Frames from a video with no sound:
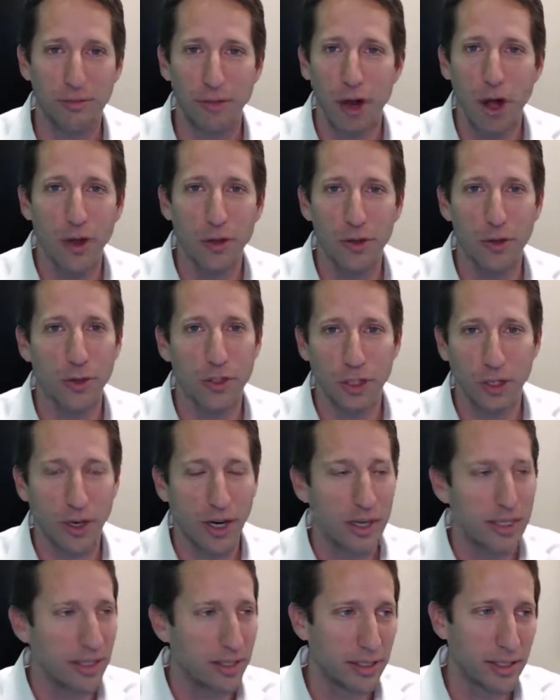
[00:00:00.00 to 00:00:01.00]
all sorts of
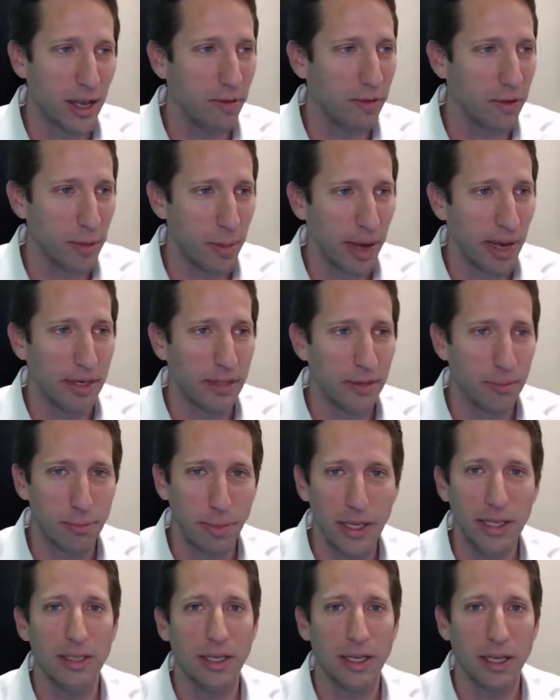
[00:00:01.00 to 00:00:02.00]
crazy stuff. The man is
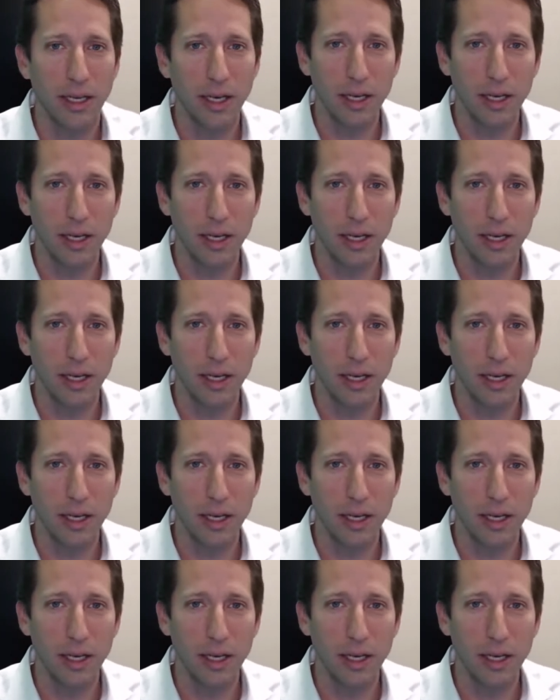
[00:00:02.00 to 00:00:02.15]
busy.